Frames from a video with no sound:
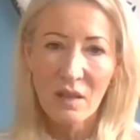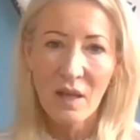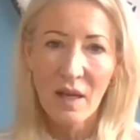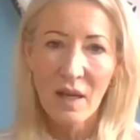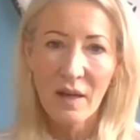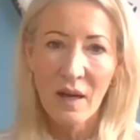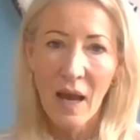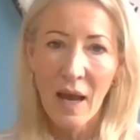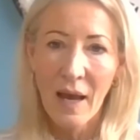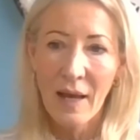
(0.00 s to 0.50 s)

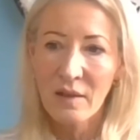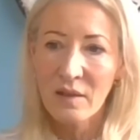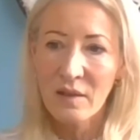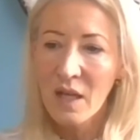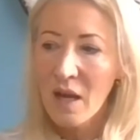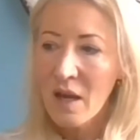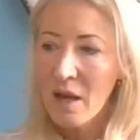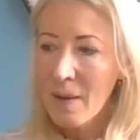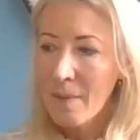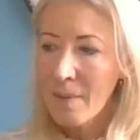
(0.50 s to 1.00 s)
And
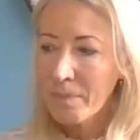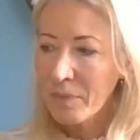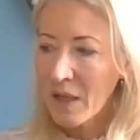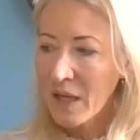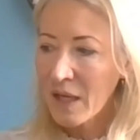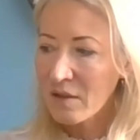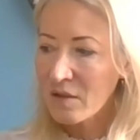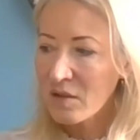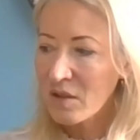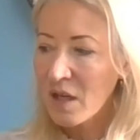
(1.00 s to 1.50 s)

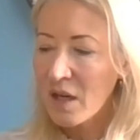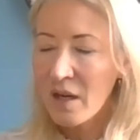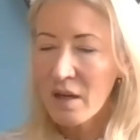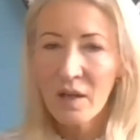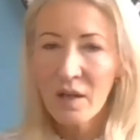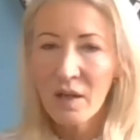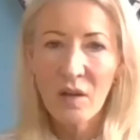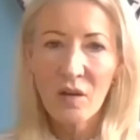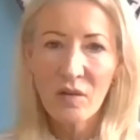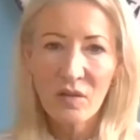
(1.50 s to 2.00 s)
it
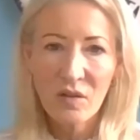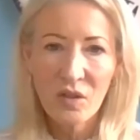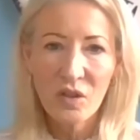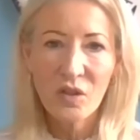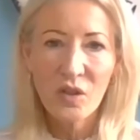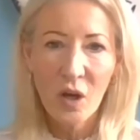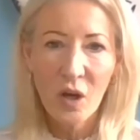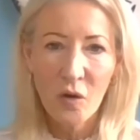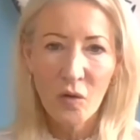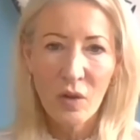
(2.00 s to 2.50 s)
certainly goes to
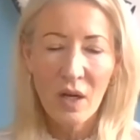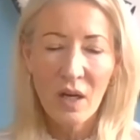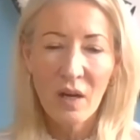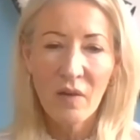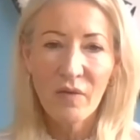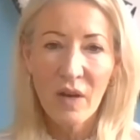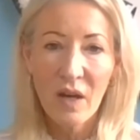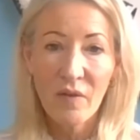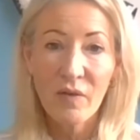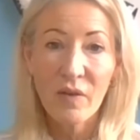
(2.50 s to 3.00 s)
show that
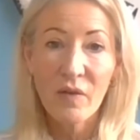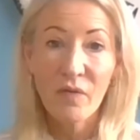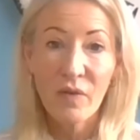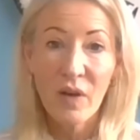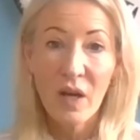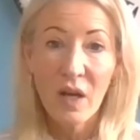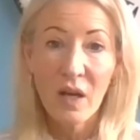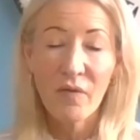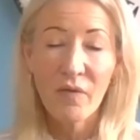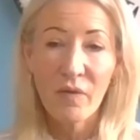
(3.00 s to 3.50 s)

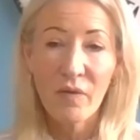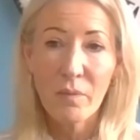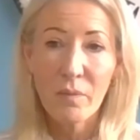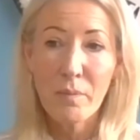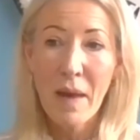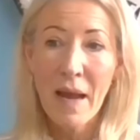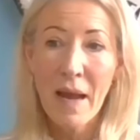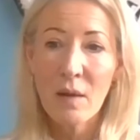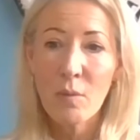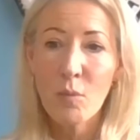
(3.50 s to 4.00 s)
if
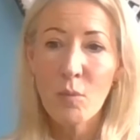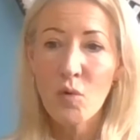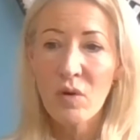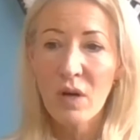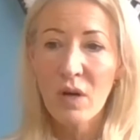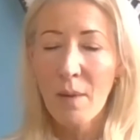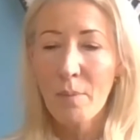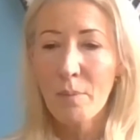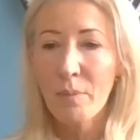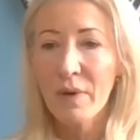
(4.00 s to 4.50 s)
many more
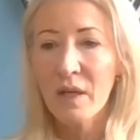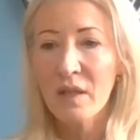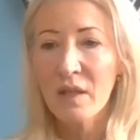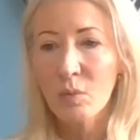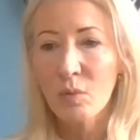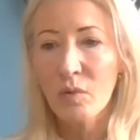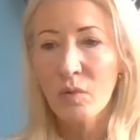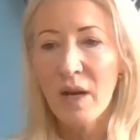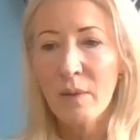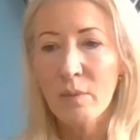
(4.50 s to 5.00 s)
companies
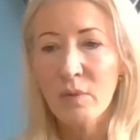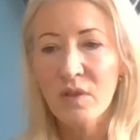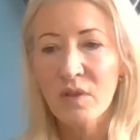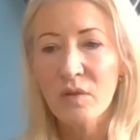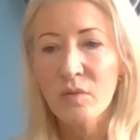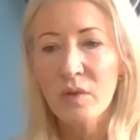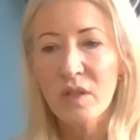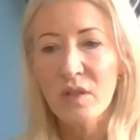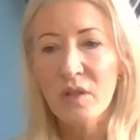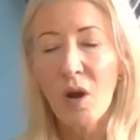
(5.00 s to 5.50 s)
were able
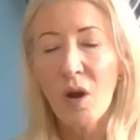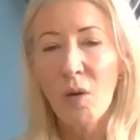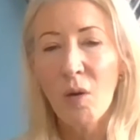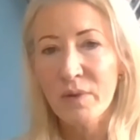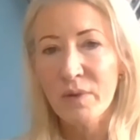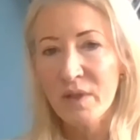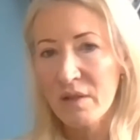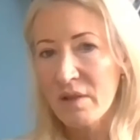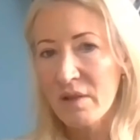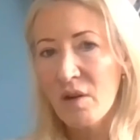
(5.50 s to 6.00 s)
to
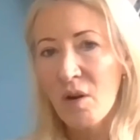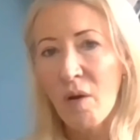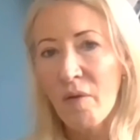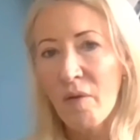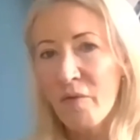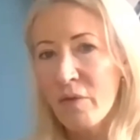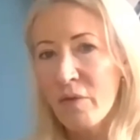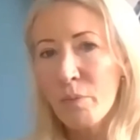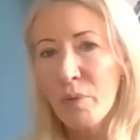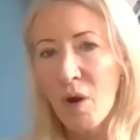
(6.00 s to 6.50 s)
adopt the
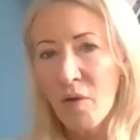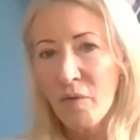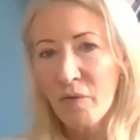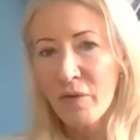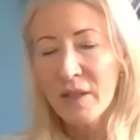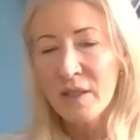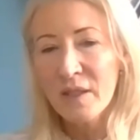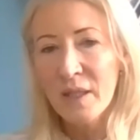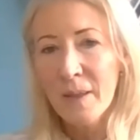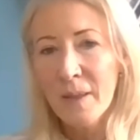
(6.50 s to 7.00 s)
not-for-profit,